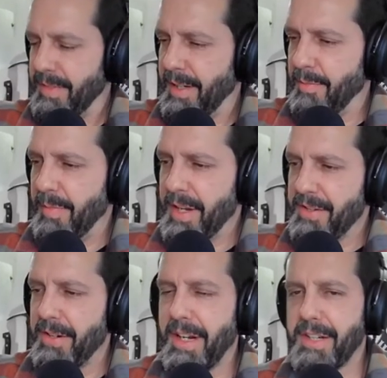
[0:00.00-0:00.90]
uh, um,
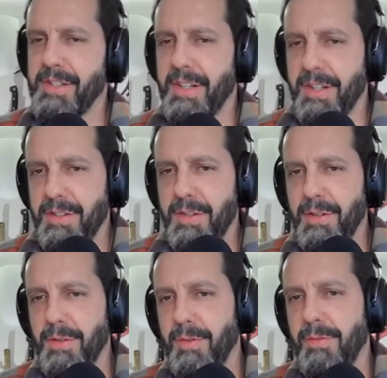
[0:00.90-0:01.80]
interdiction
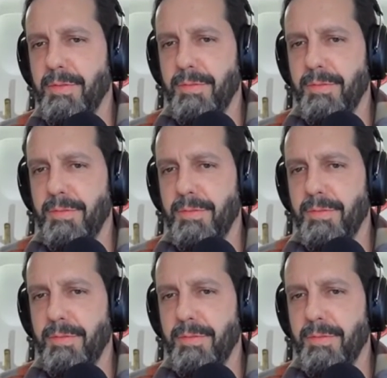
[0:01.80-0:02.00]
to,